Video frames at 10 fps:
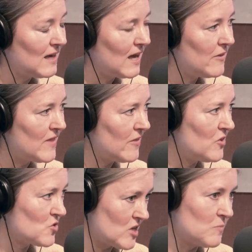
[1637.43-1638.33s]
And then
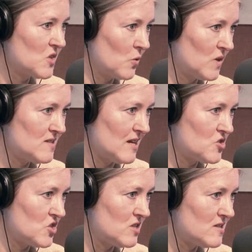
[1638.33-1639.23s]
there's subsequent
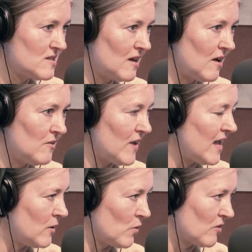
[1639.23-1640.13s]
sessions of
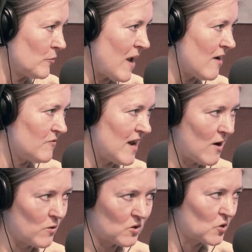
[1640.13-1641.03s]
anywhere from half an
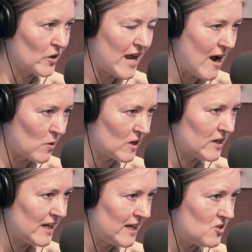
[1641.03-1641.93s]
hour or an
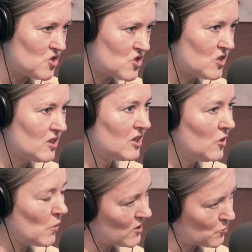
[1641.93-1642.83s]
hour each,
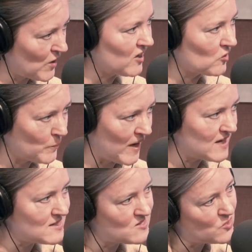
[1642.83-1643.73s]
on a regular
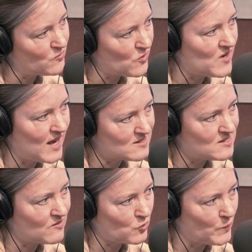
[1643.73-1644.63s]
basis over the next
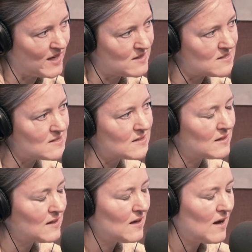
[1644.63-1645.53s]
several months.
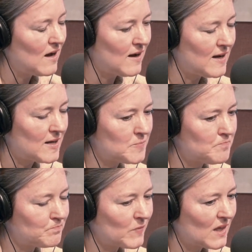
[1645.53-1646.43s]
And